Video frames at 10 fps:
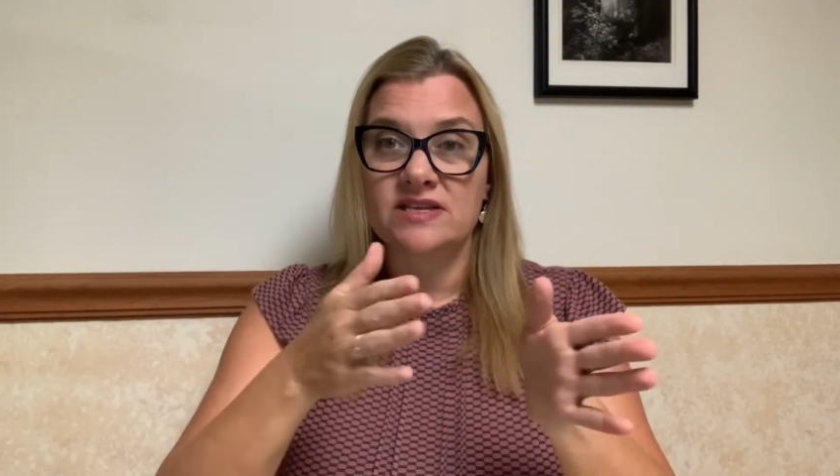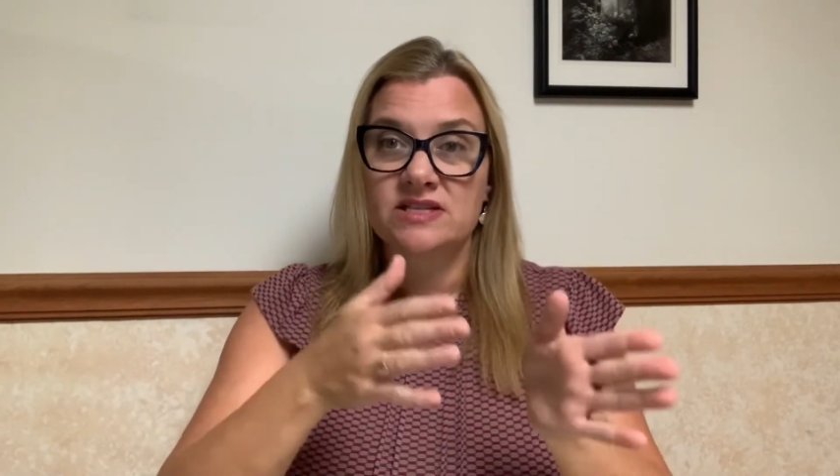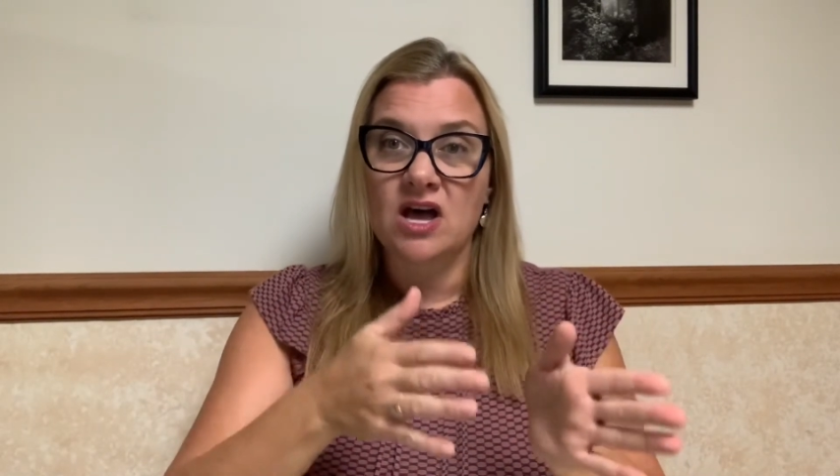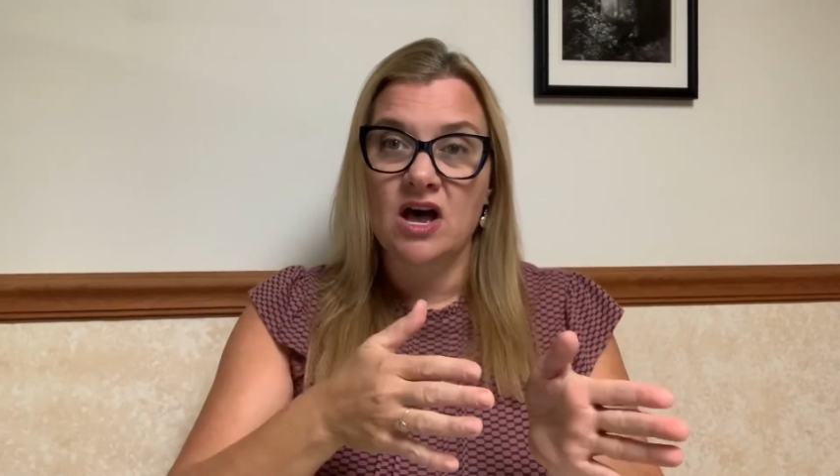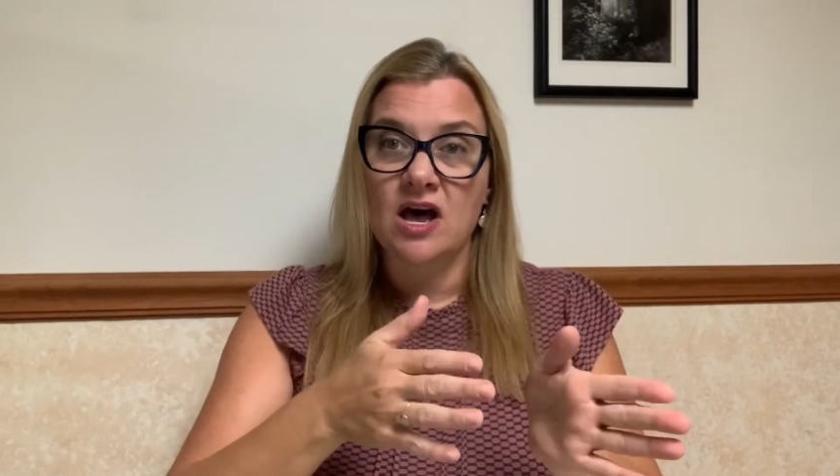to
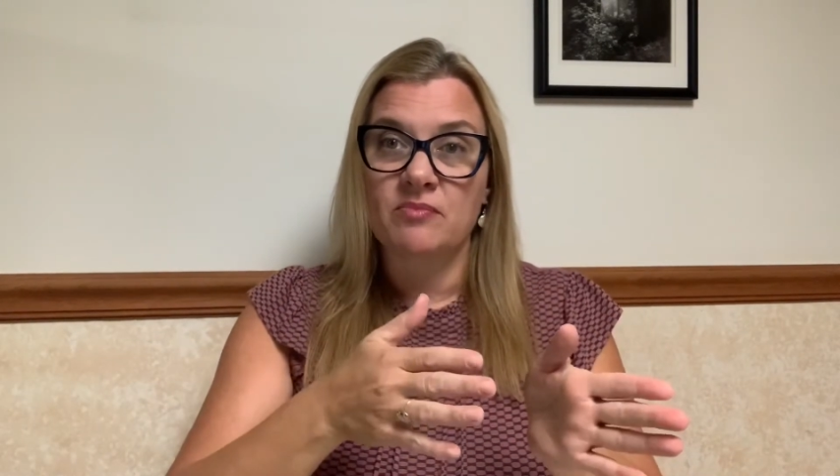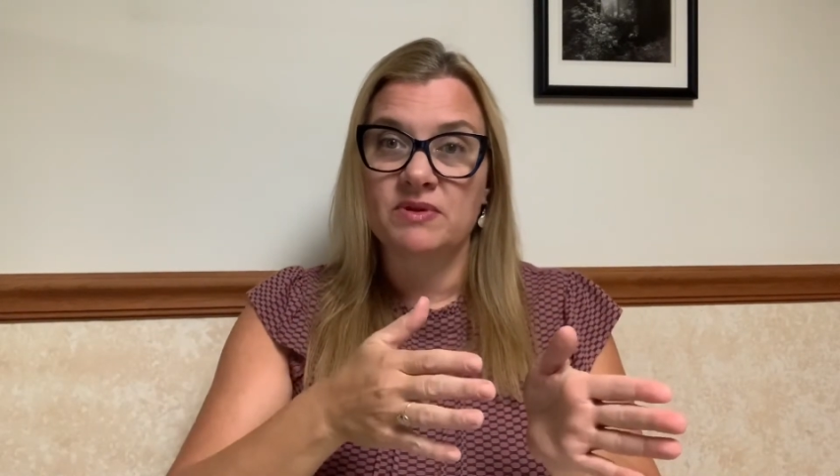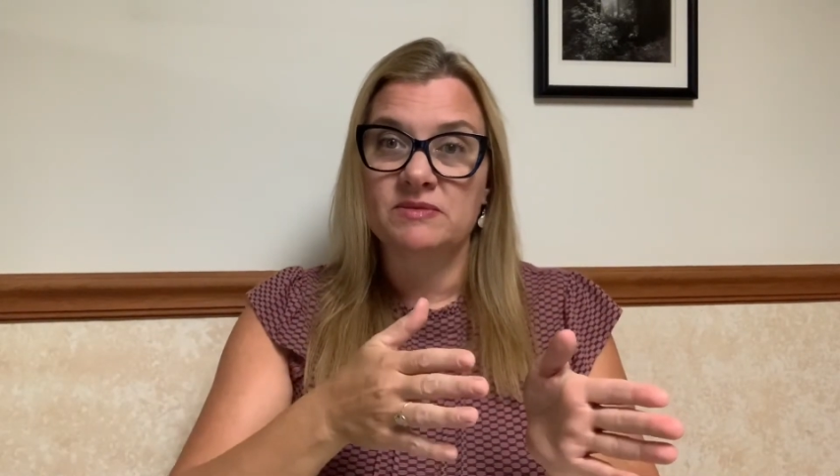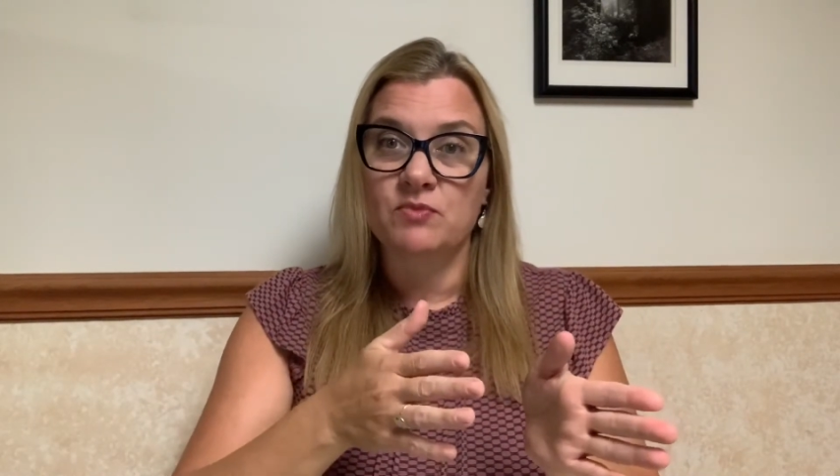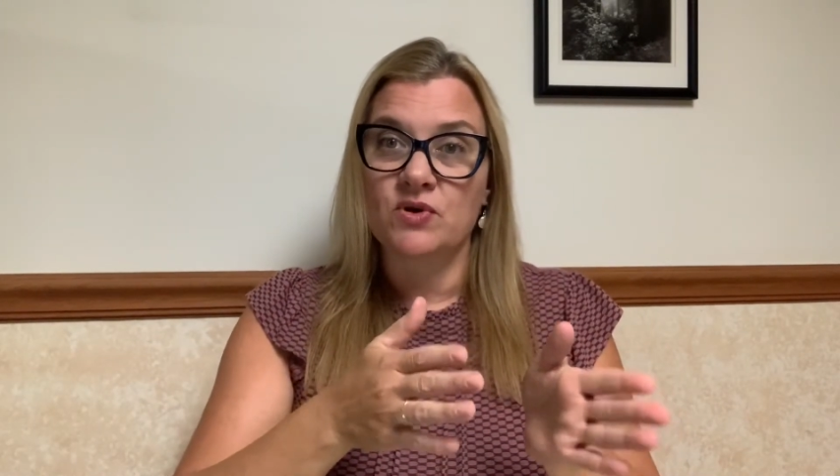hop
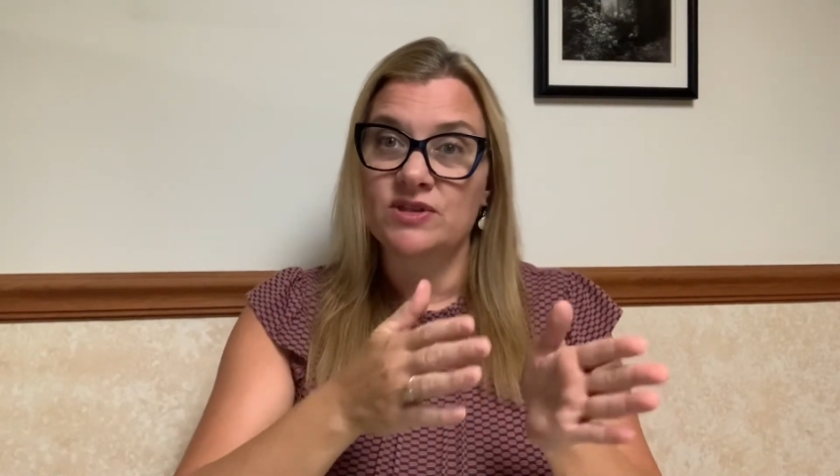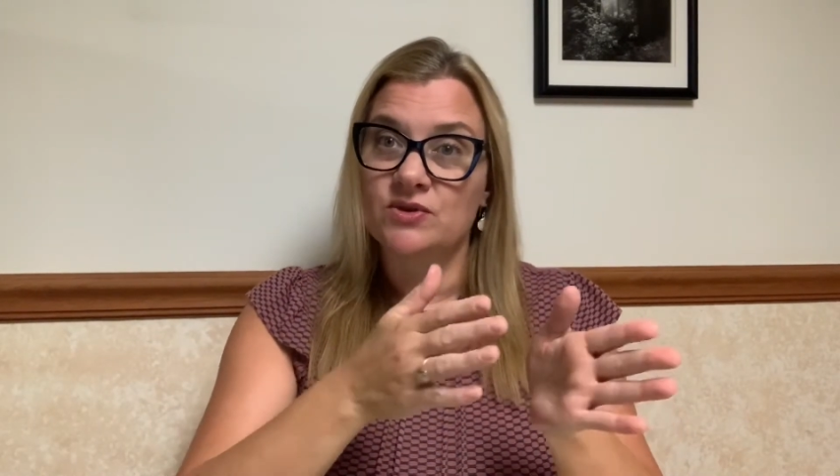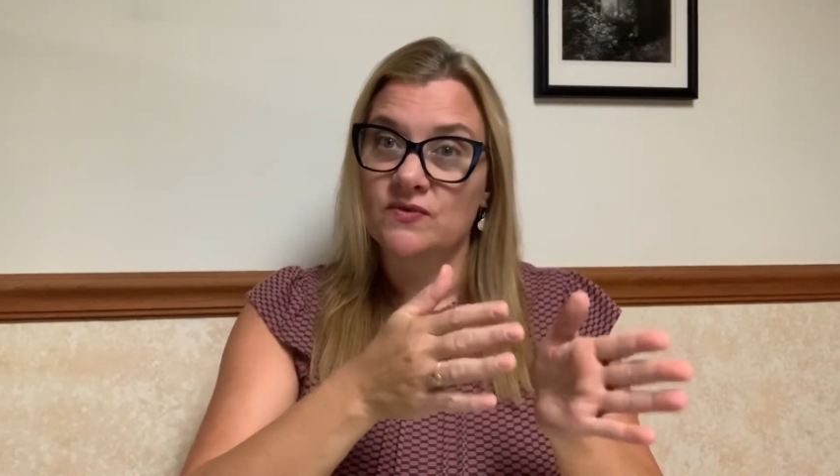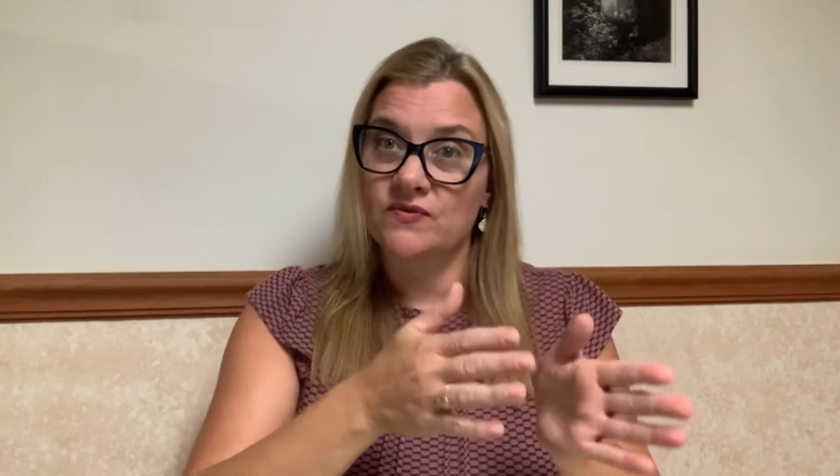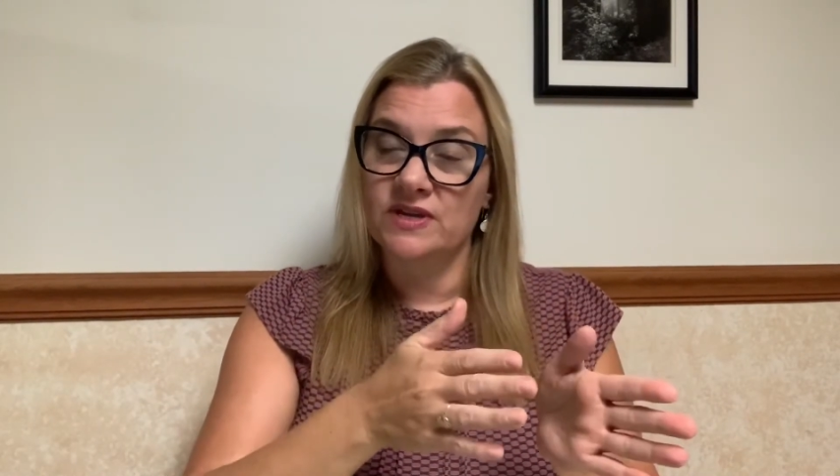and point
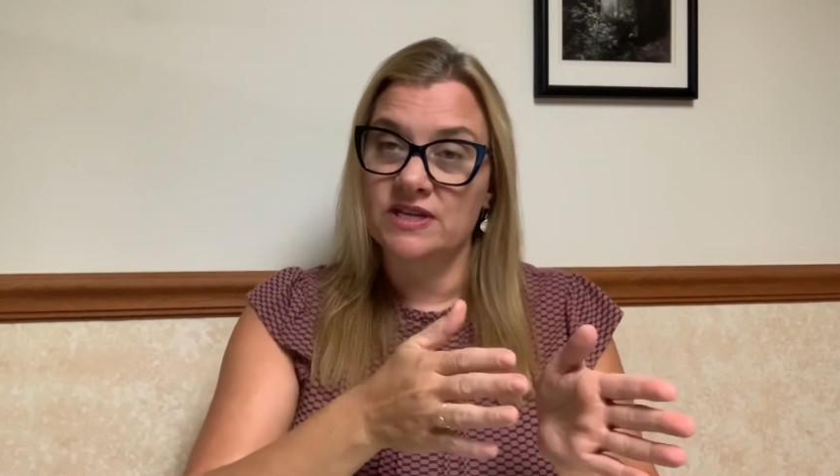their feet